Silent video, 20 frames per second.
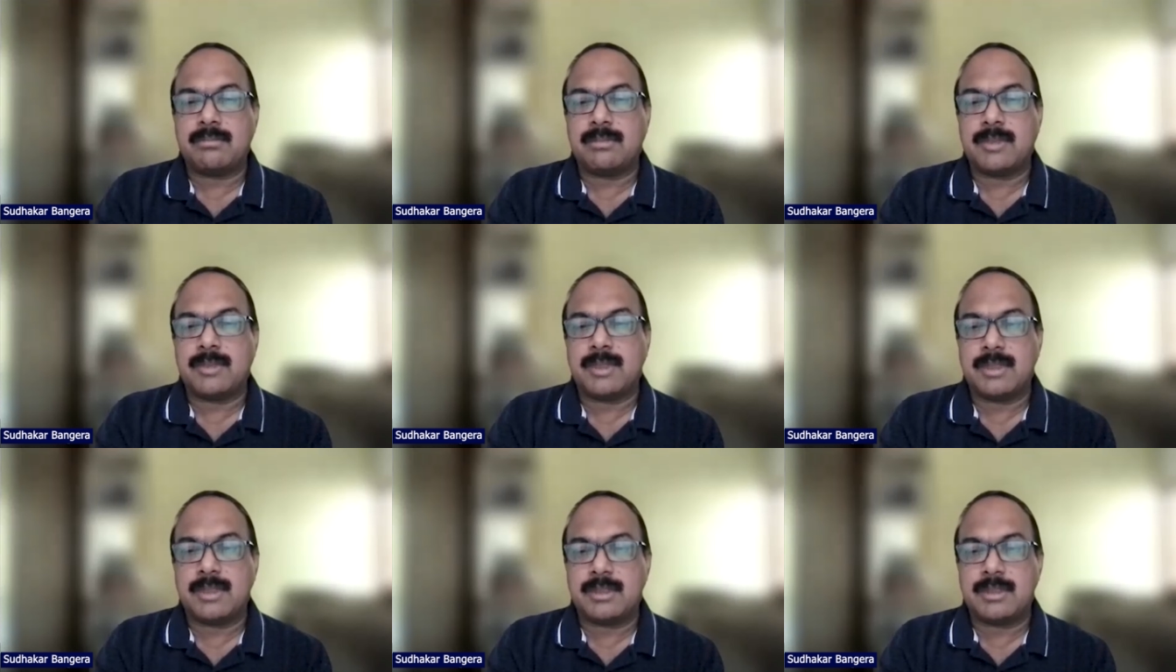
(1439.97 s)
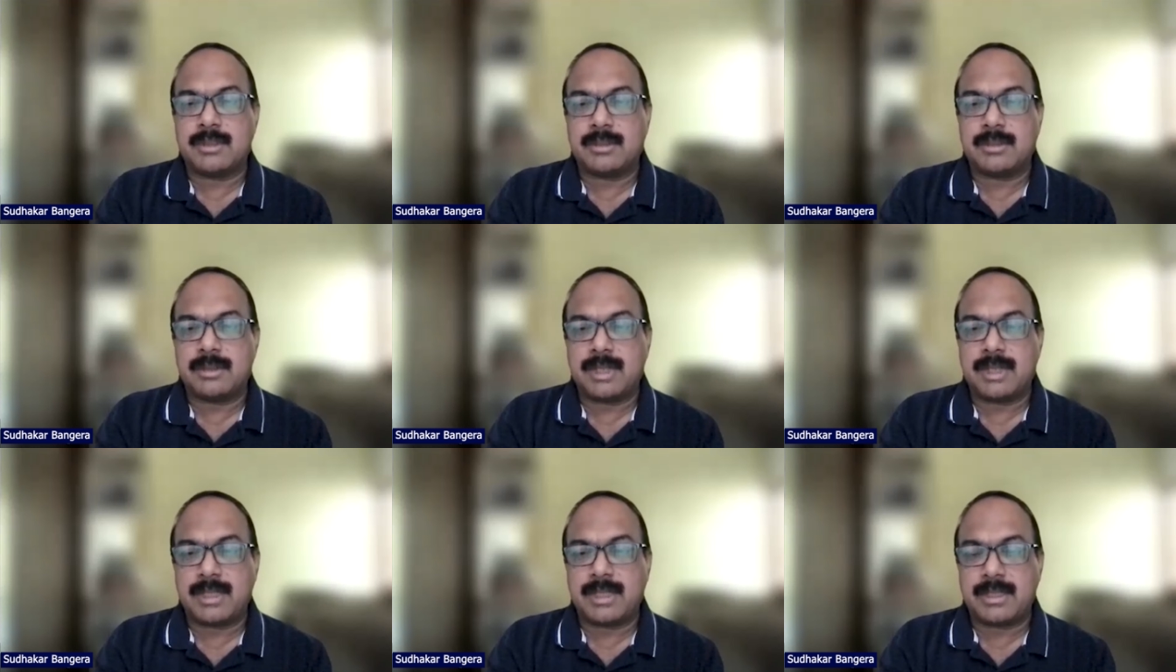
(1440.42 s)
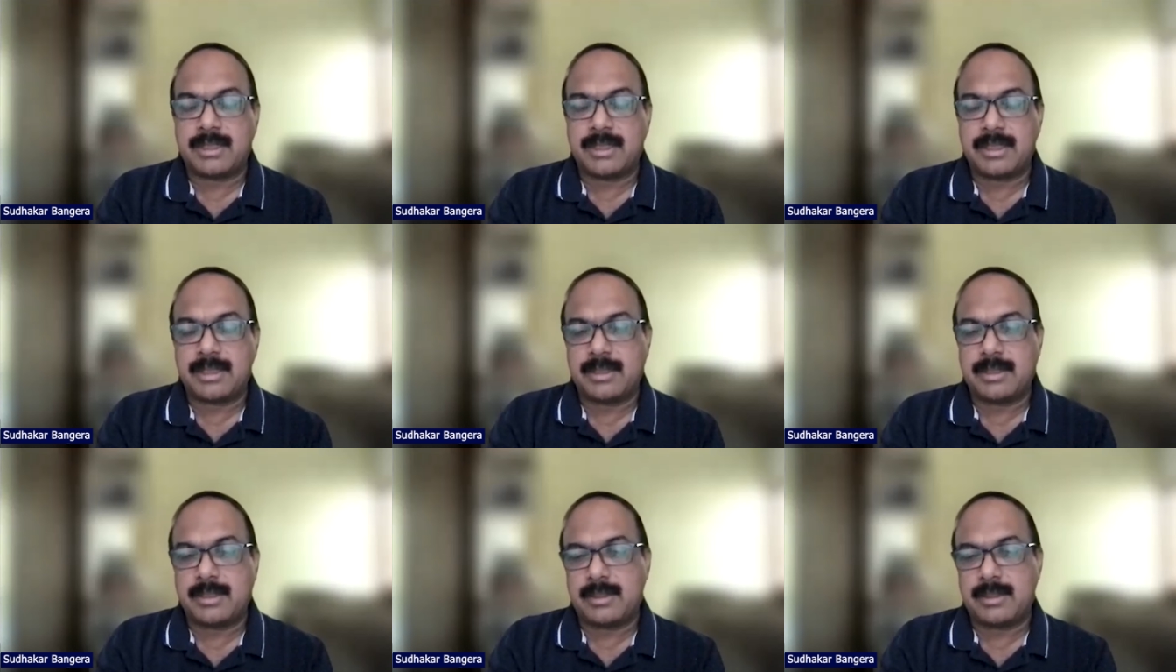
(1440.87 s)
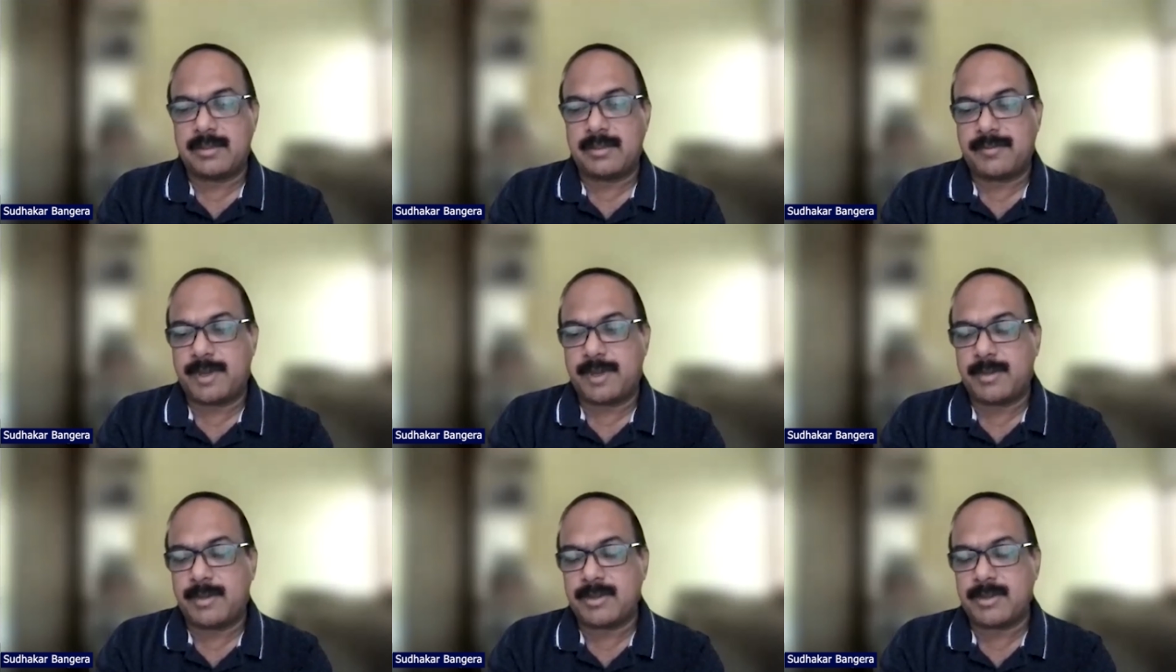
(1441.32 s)
uh, like in uh,
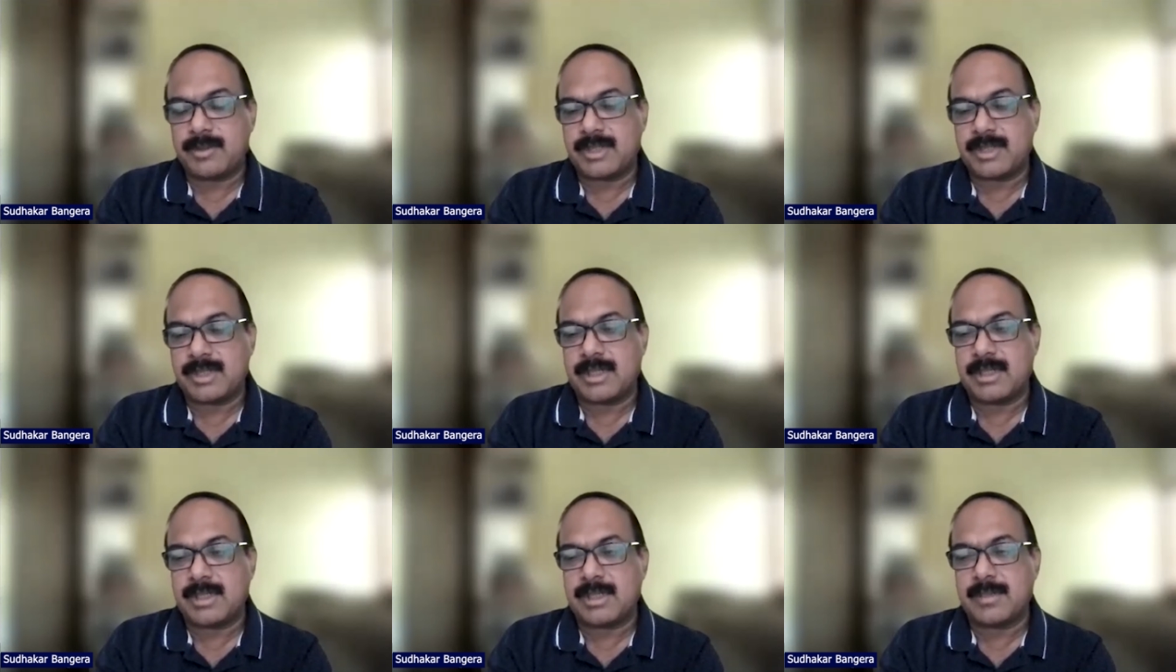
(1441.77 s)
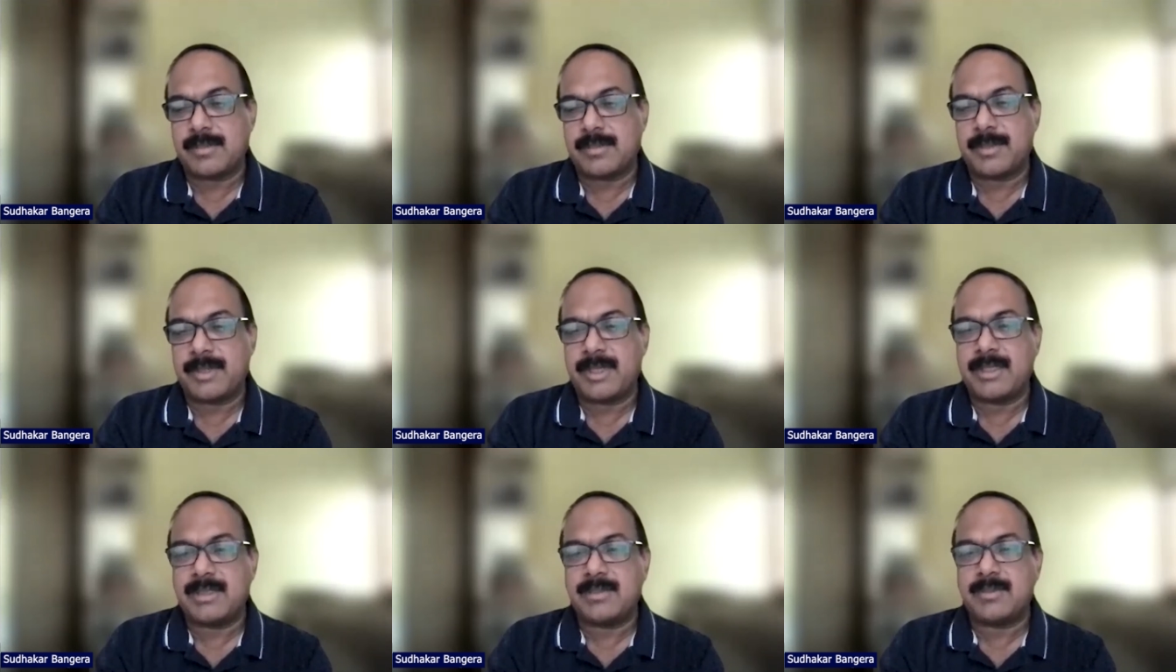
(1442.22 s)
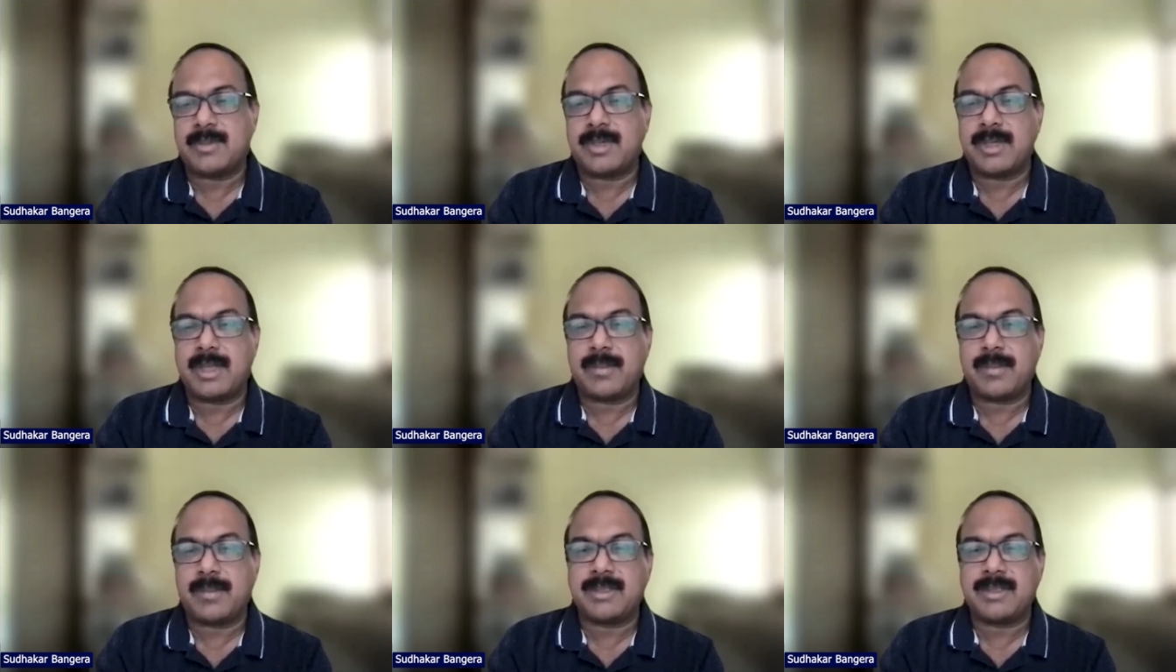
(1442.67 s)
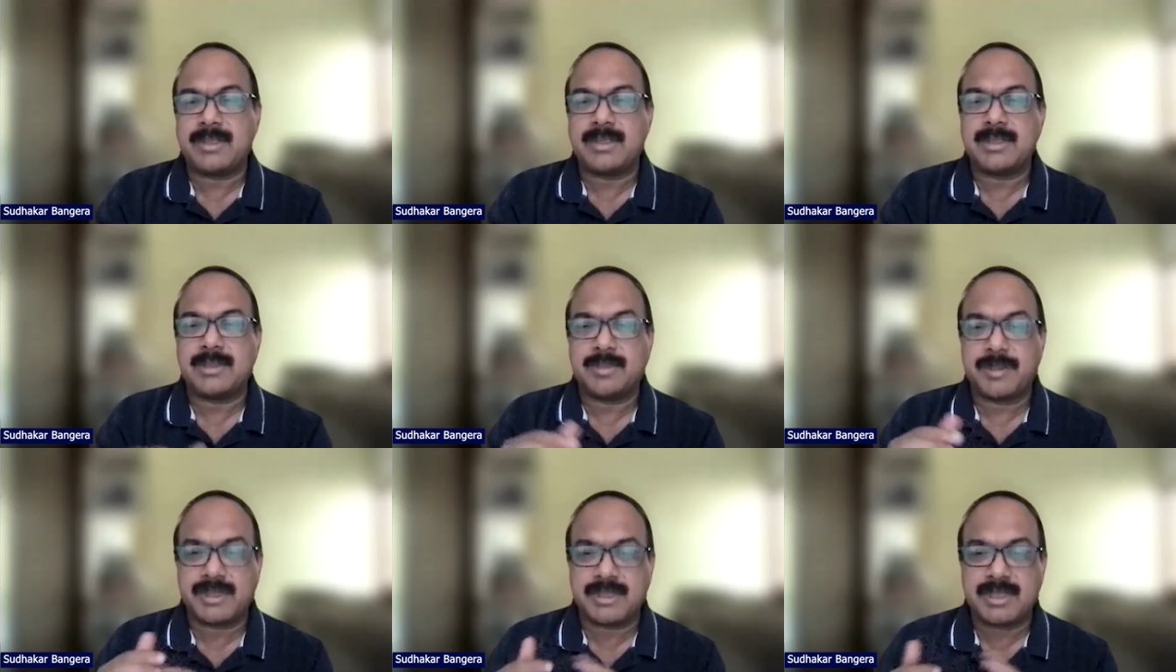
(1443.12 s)
pharmaceutical companies, what happens is,
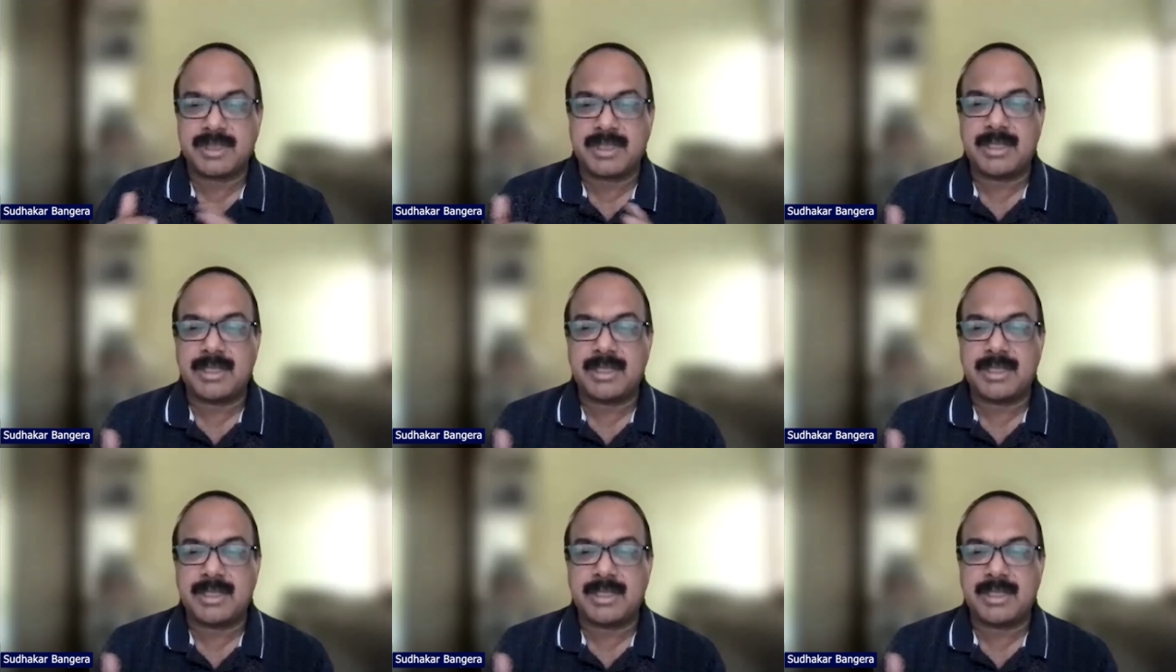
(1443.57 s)
especially